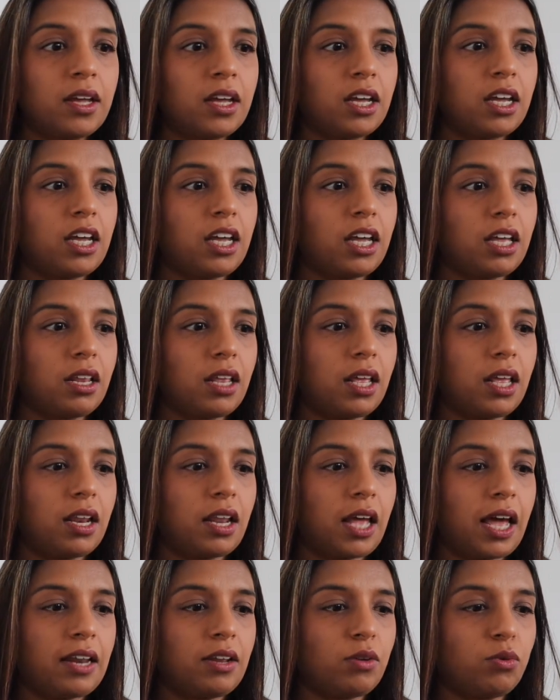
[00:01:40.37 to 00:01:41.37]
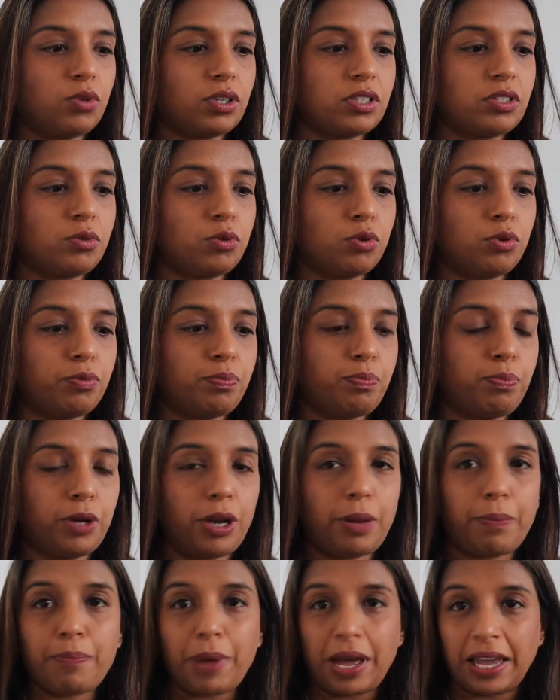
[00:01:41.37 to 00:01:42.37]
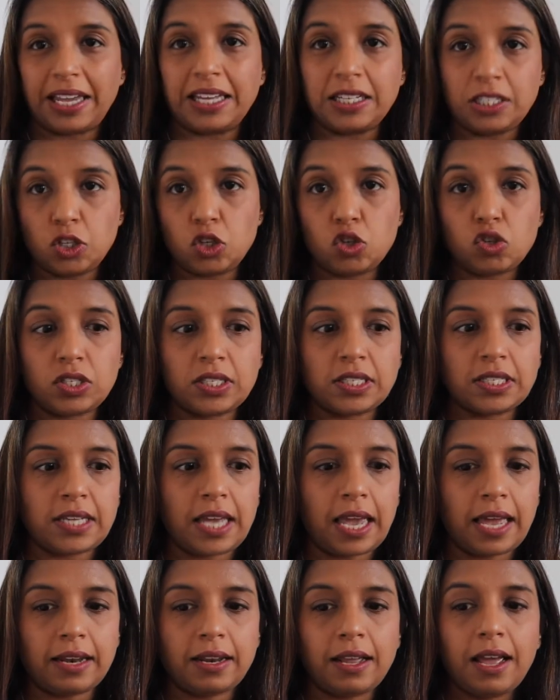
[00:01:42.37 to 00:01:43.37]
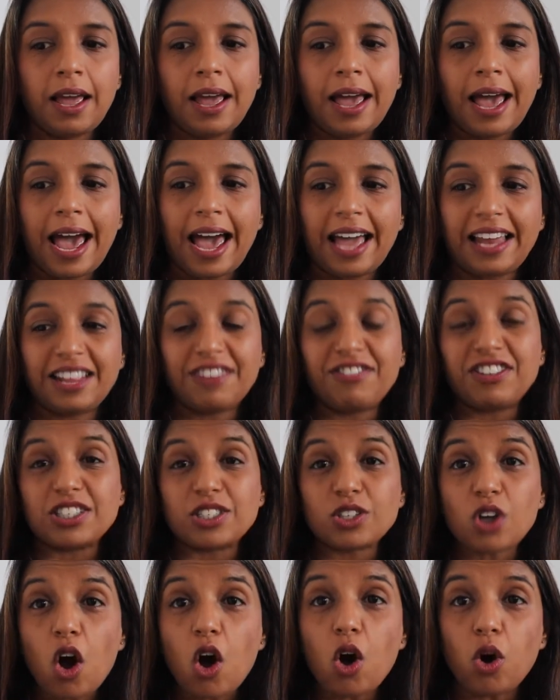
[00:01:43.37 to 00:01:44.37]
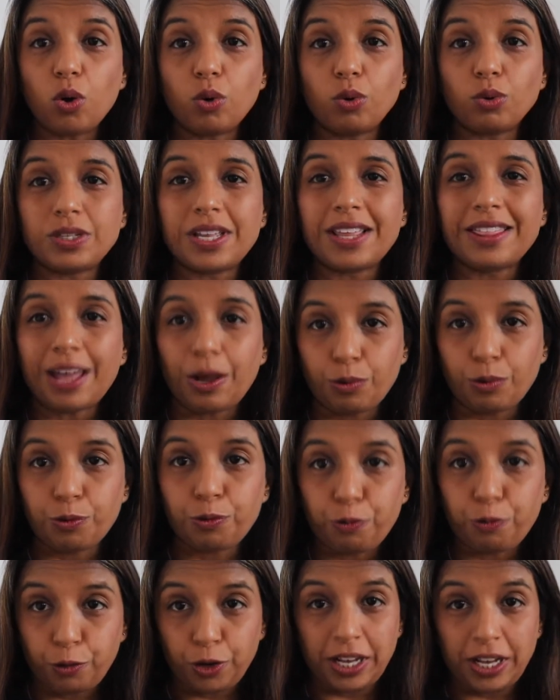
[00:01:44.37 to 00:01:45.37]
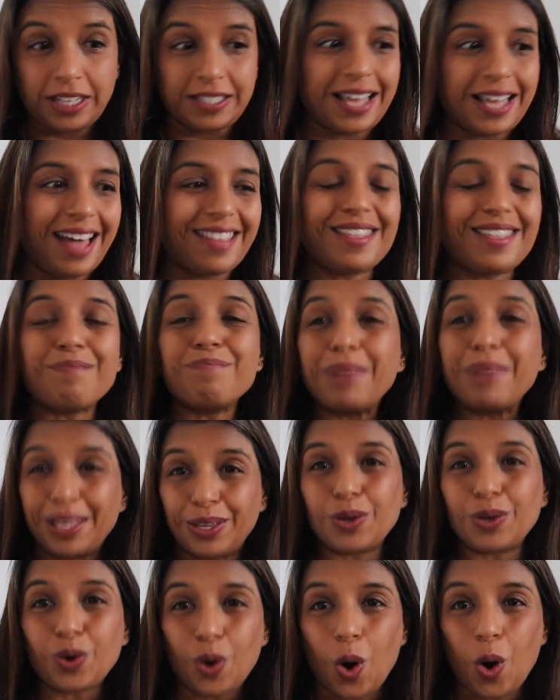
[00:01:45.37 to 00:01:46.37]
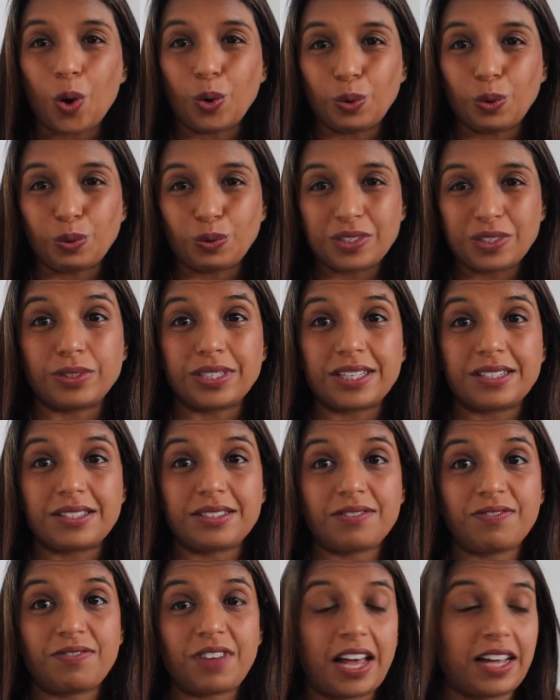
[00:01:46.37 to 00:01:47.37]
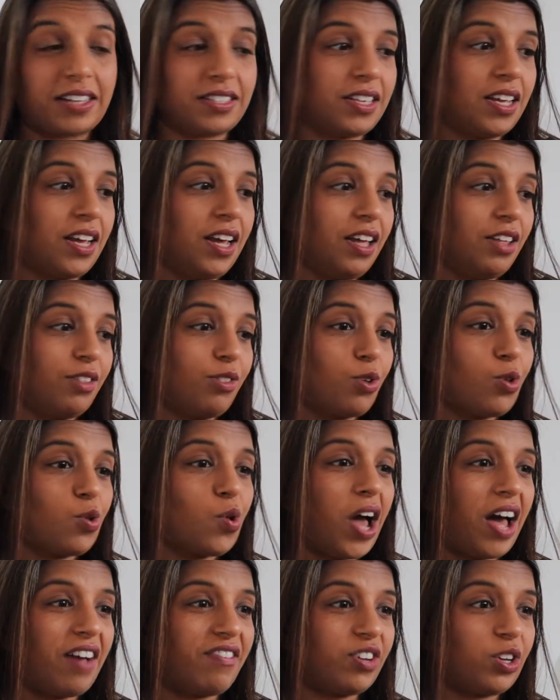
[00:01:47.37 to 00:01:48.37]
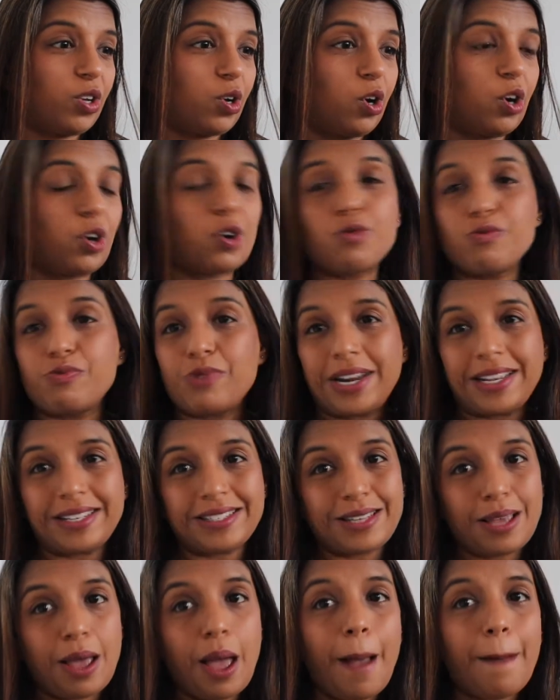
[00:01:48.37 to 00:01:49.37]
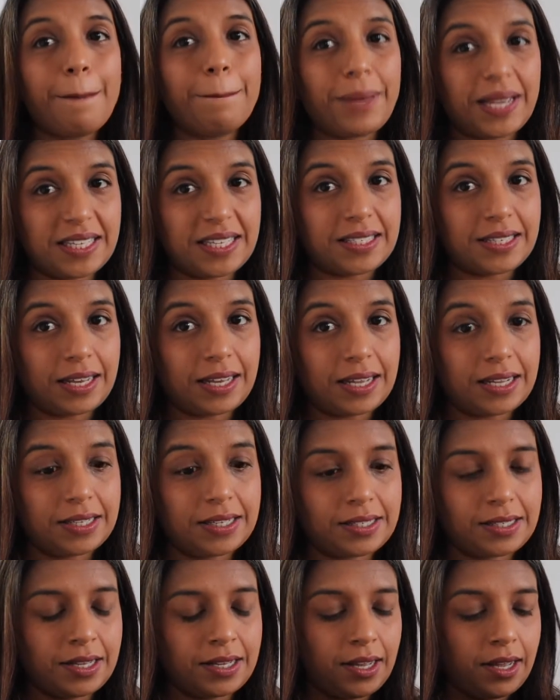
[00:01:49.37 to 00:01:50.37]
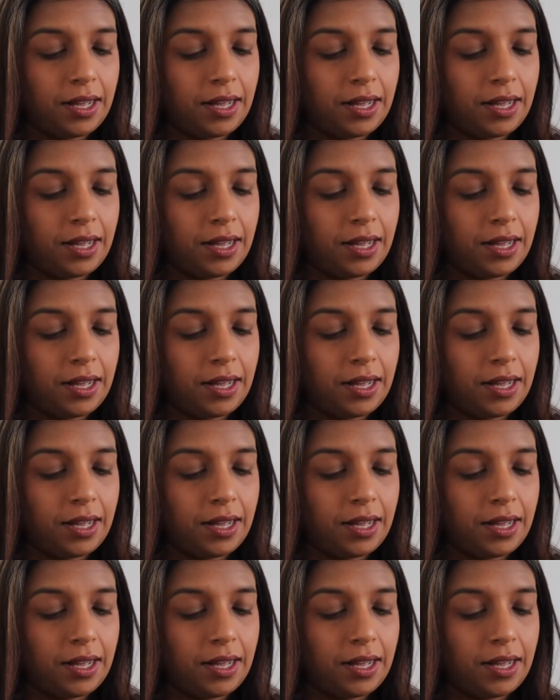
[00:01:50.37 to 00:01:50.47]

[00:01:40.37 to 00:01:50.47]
And it will sort of put it back into your skin, and if it's cold, that will freeze and then make you cold, is the fact that you haven't got great base layers.